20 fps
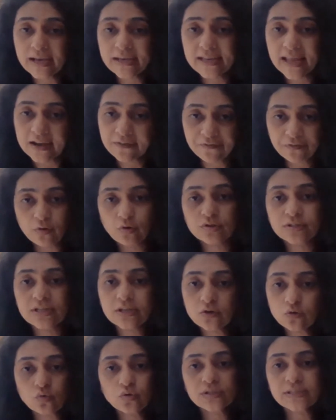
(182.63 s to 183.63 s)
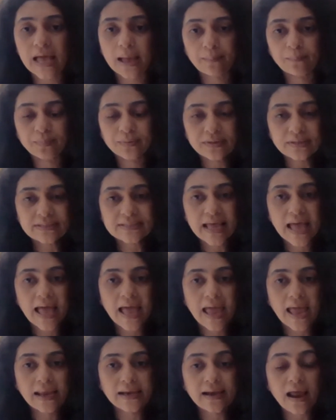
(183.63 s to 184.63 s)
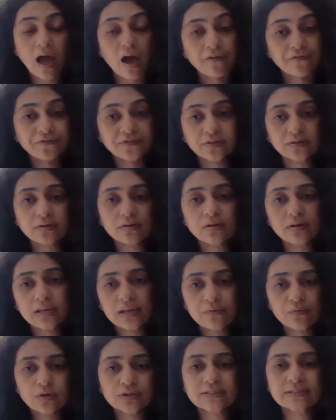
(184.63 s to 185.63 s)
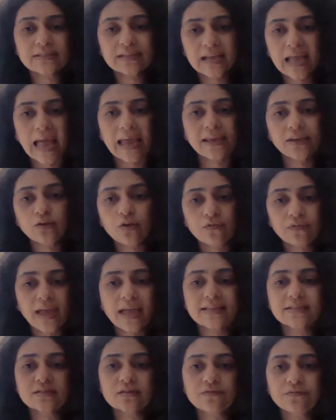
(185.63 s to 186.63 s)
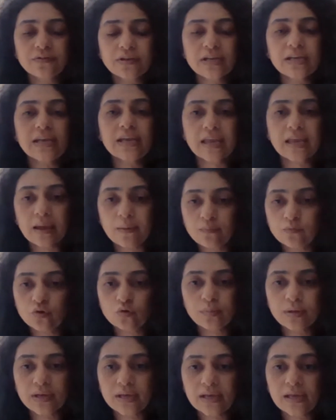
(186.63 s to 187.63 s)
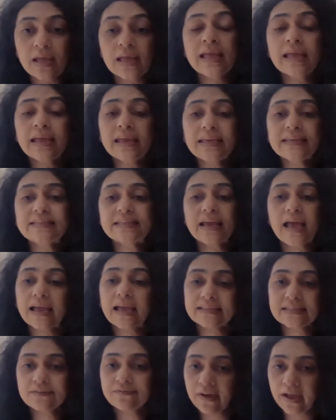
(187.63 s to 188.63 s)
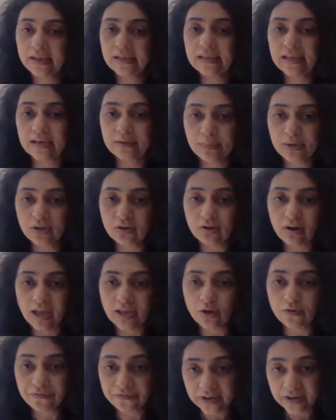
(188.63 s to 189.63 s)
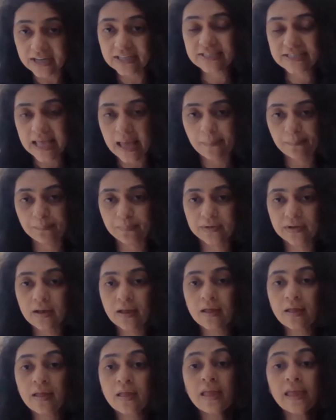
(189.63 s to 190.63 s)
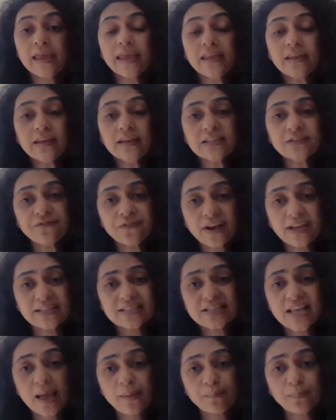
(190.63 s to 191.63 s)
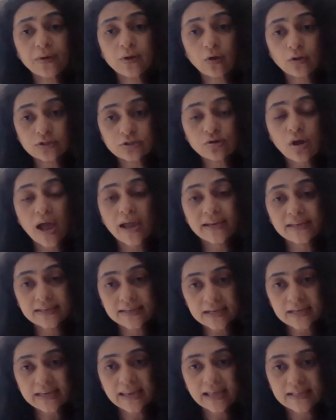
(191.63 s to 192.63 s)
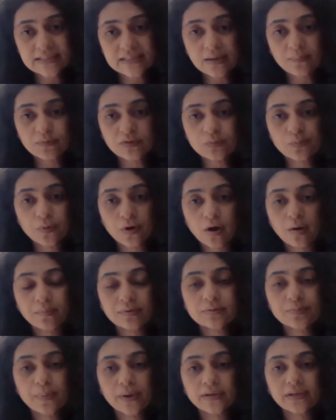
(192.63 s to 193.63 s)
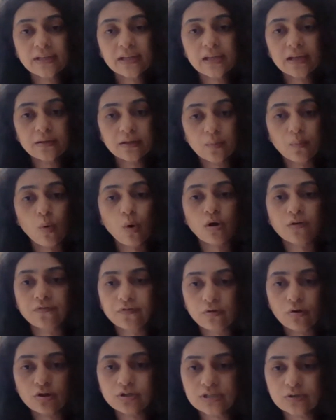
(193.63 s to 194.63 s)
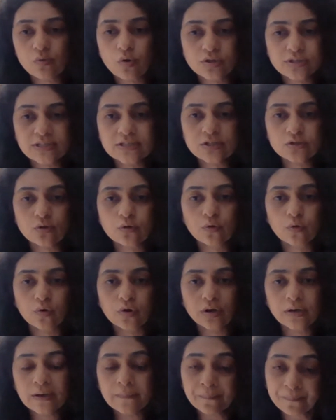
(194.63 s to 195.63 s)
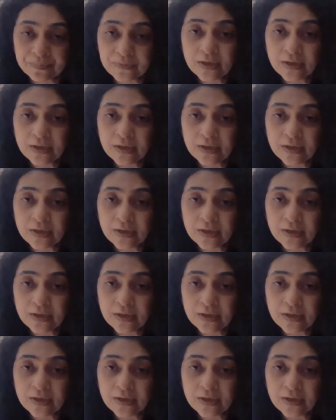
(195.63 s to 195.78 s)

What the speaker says: that, he had frozen 2 samples, and after he was kind of cancer free, he came to me. I said, fine, let me try a fresh sample. In his fresh sample also, I did get some sperms, but the morphology wasn't so good.